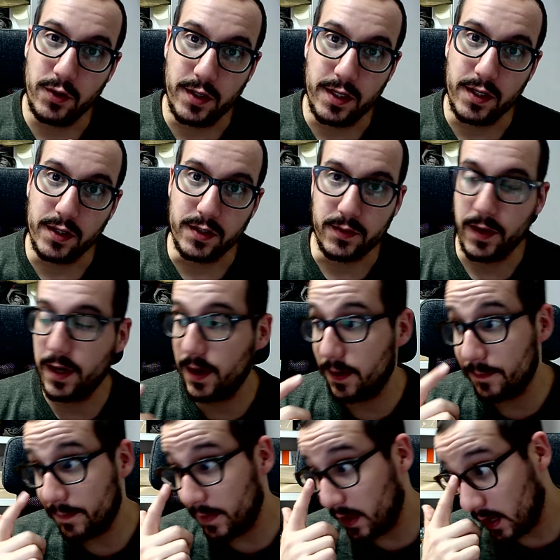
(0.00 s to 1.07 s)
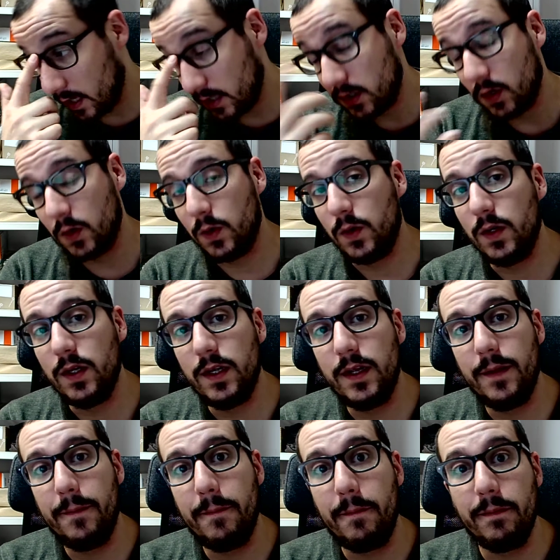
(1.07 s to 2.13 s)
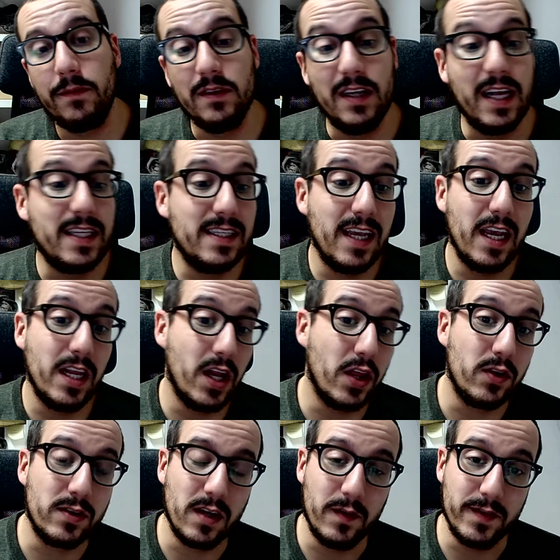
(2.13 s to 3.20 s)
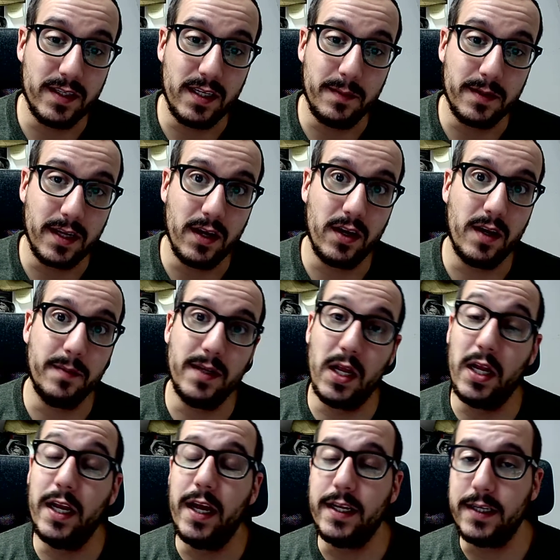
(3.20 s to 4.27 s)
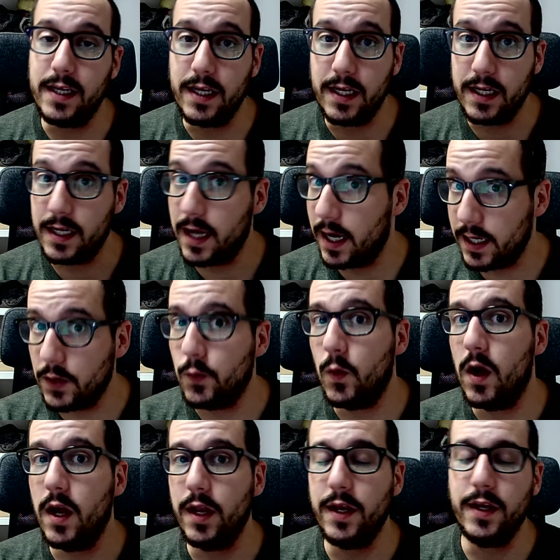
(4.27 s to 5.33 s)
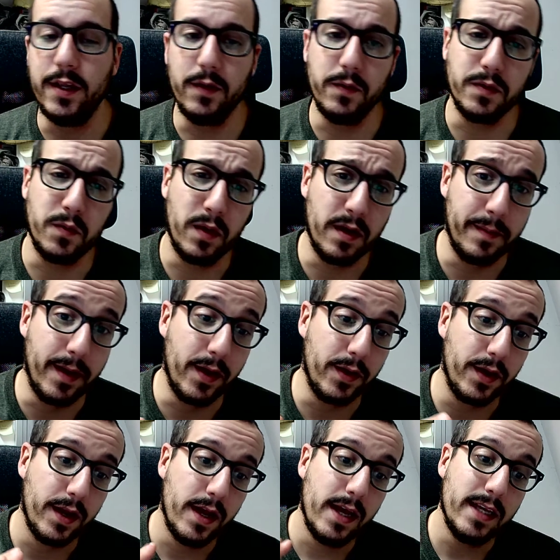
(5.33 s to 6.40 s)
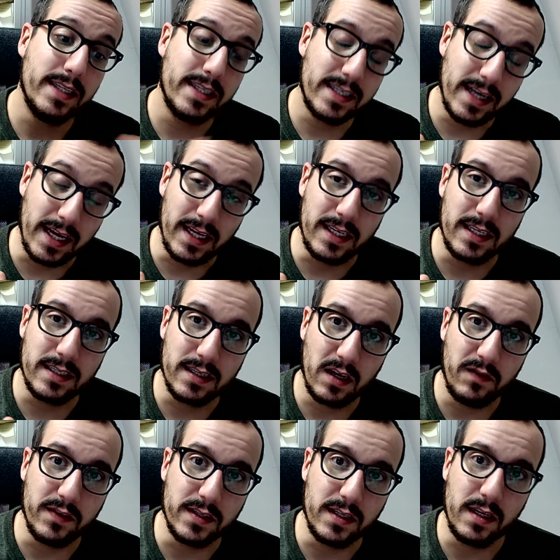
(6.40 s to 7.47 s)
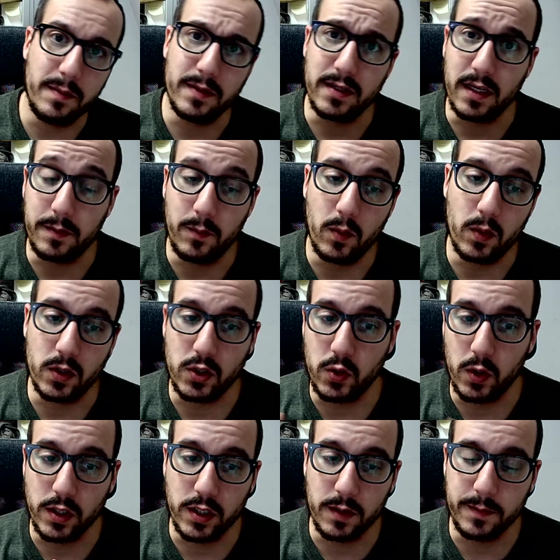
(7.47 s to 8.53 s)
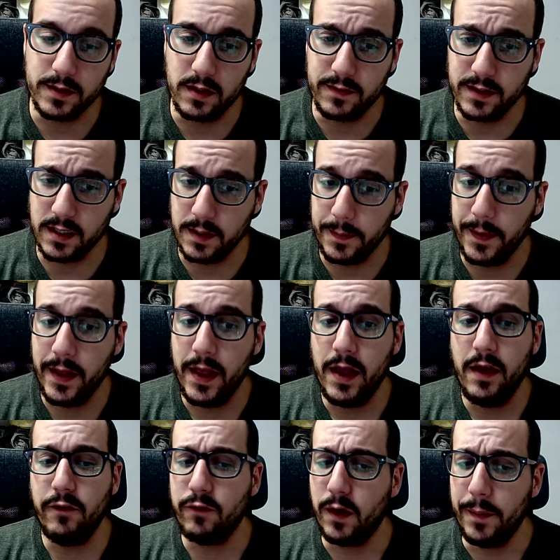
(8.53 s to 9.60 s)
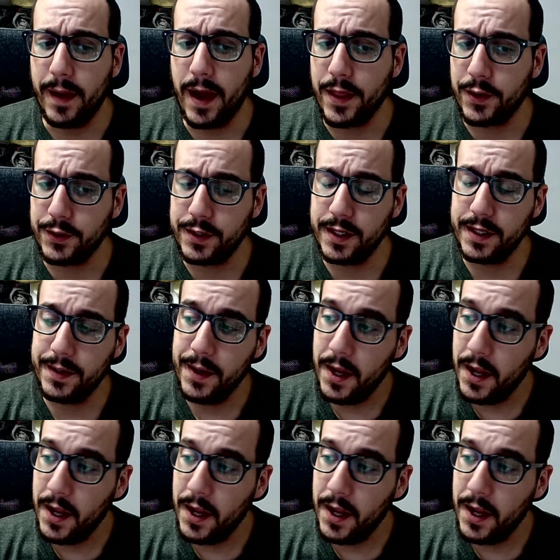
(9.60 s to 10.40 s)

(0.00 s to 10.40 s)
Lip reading: years, right? So let's say another self-esteem scale comes out in 1991. There was one about state self-esteem. It's like more short-term self-esteem from Heatherton.